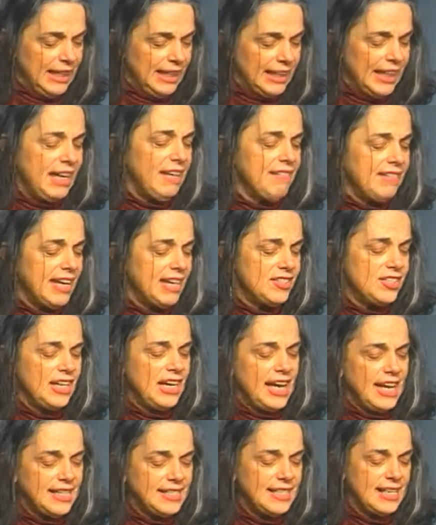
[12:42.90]
Keith gets
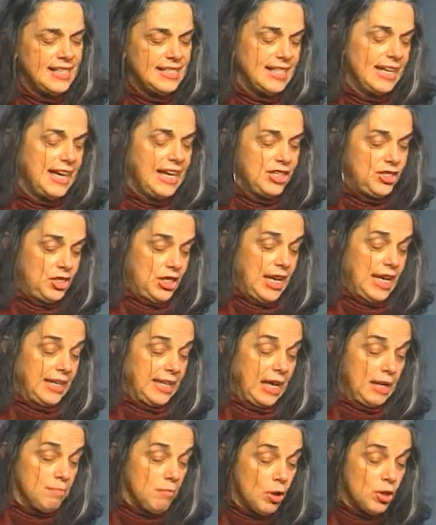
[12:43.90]
an SSI check,
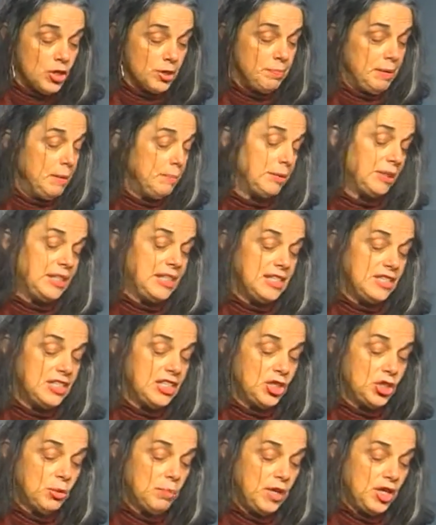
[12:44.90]
and most people in his
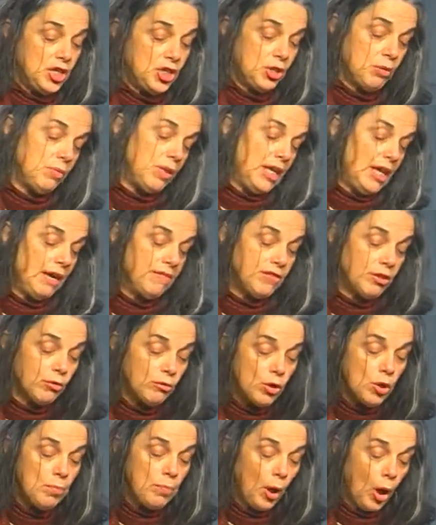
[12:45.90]
situation would have the
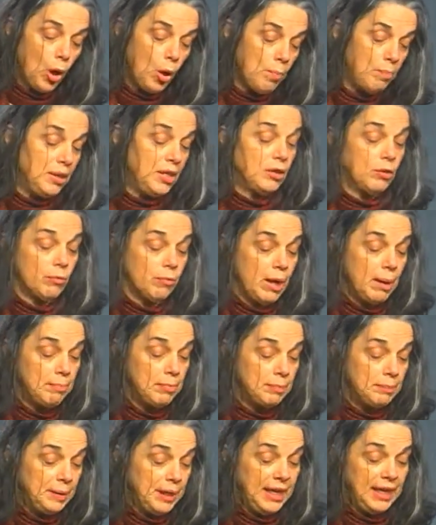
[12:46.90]
group home be the
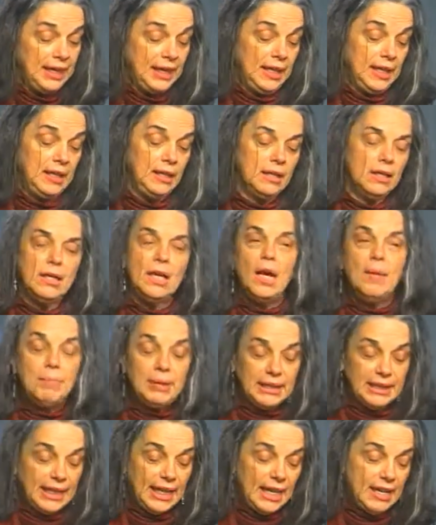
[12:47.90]
rep payee.
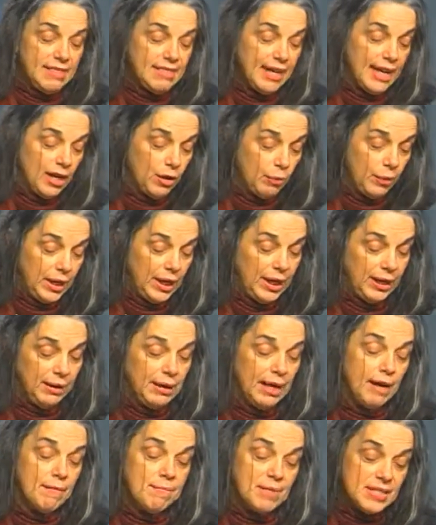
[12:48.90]
But Keith and
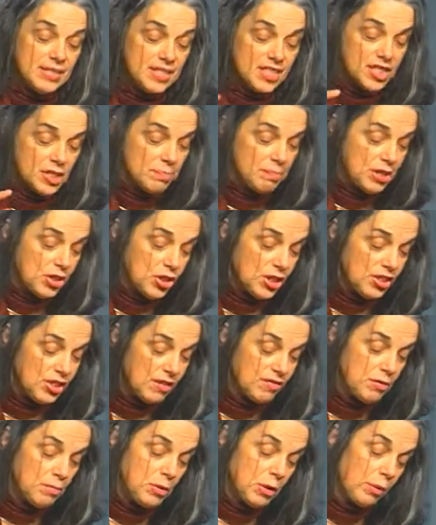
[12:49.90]
we have been suspicious
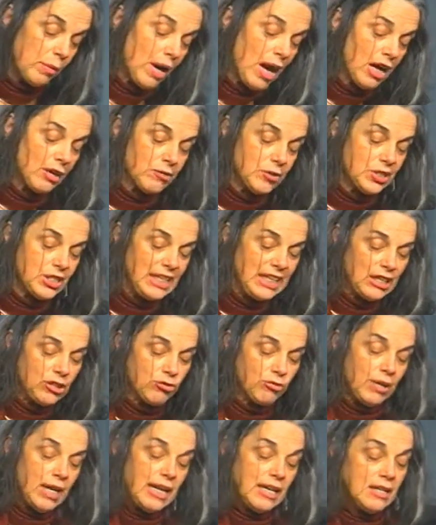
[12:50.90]
of the bureaucracy and
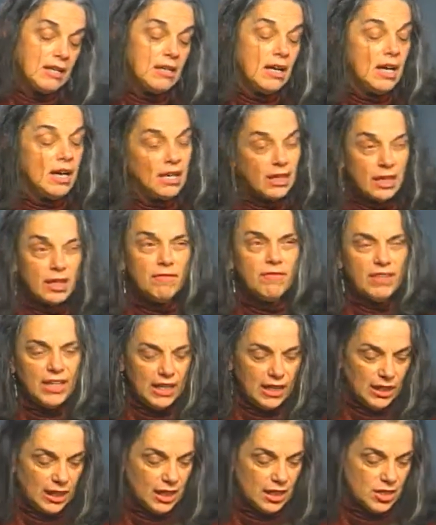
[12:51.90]
traded
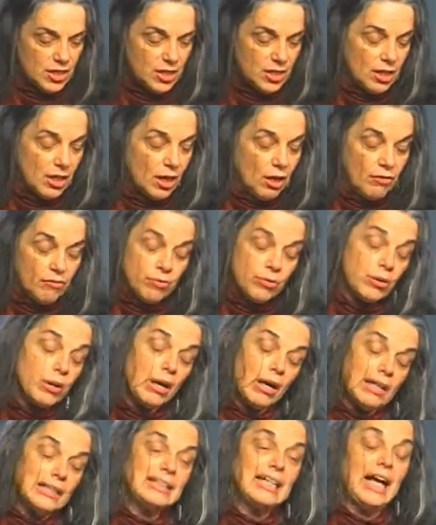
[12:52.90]
convenience for
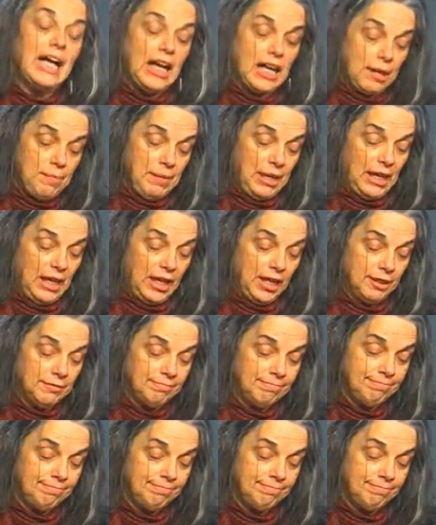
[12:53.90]
autonomy.